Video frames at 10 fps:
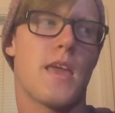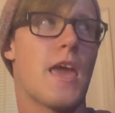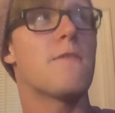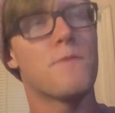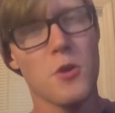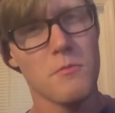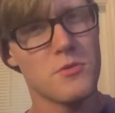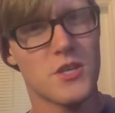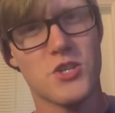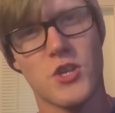if you're a
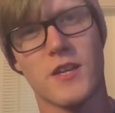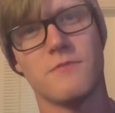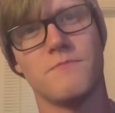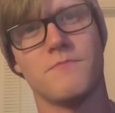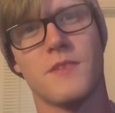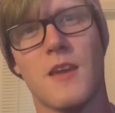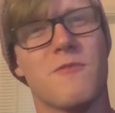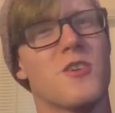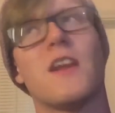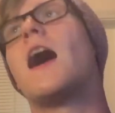musician,
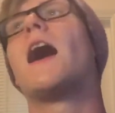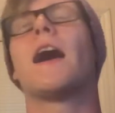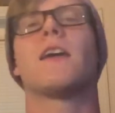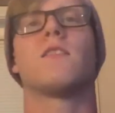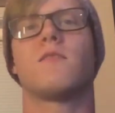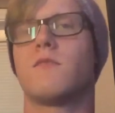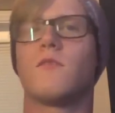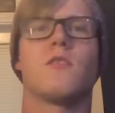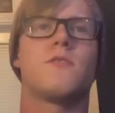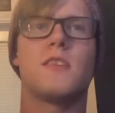if you're not,
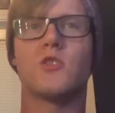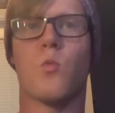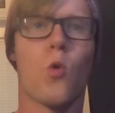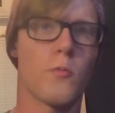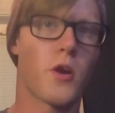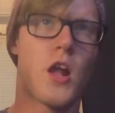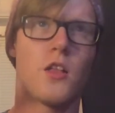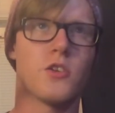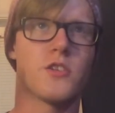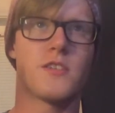these warmer
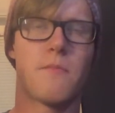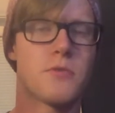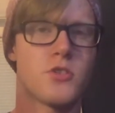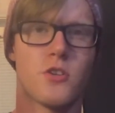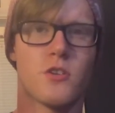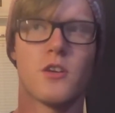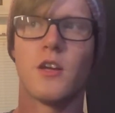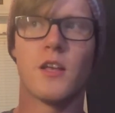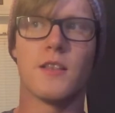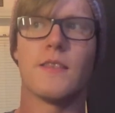color temperature
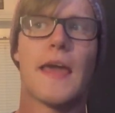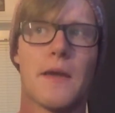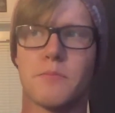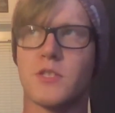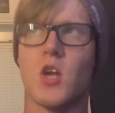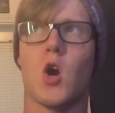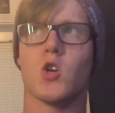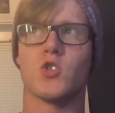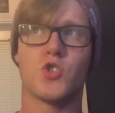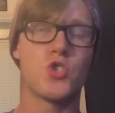lamps
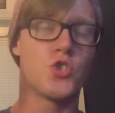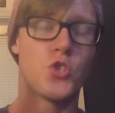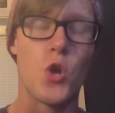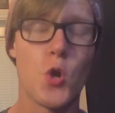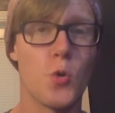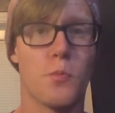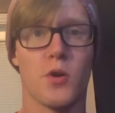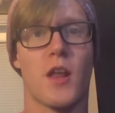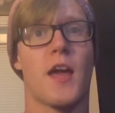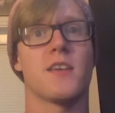are
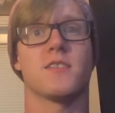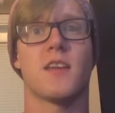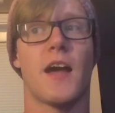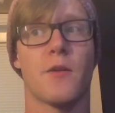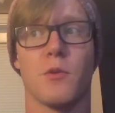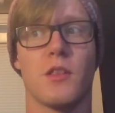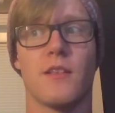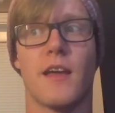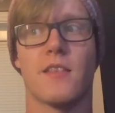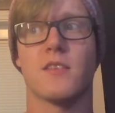super nice. I really
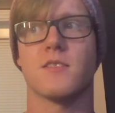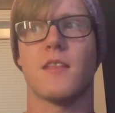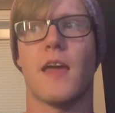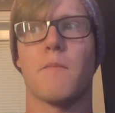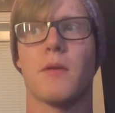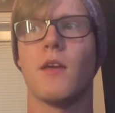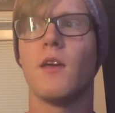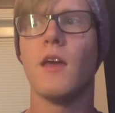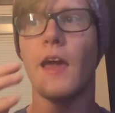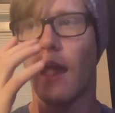like this lamp,
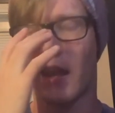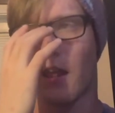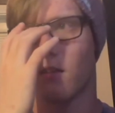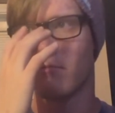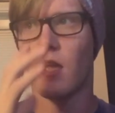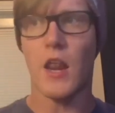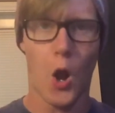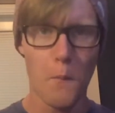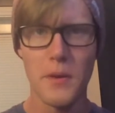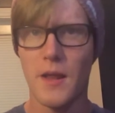and it
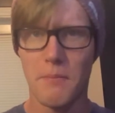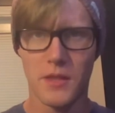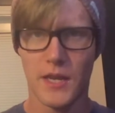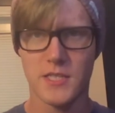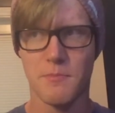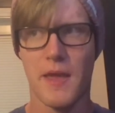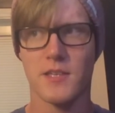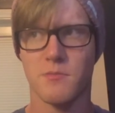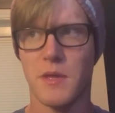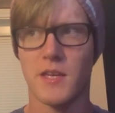opened up a lot of
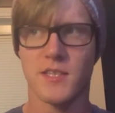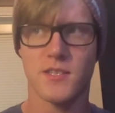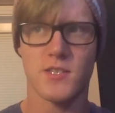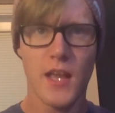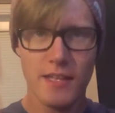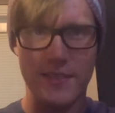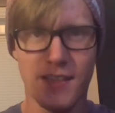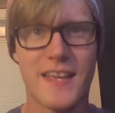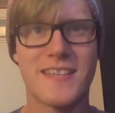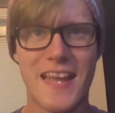space because it's
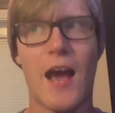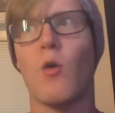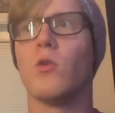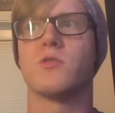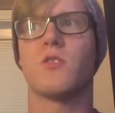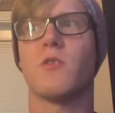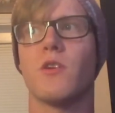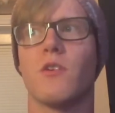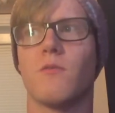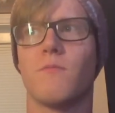like a dowel, so you